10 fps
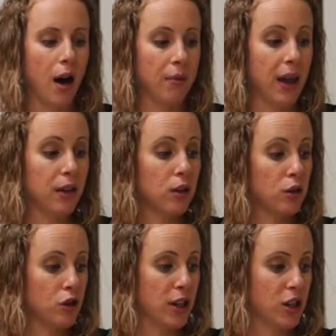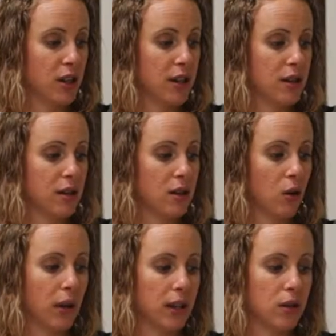Then the nutritionist is
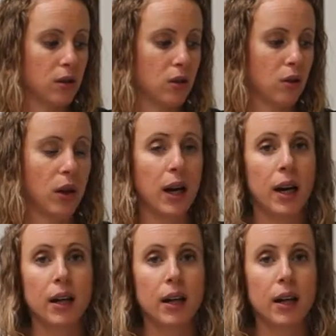going to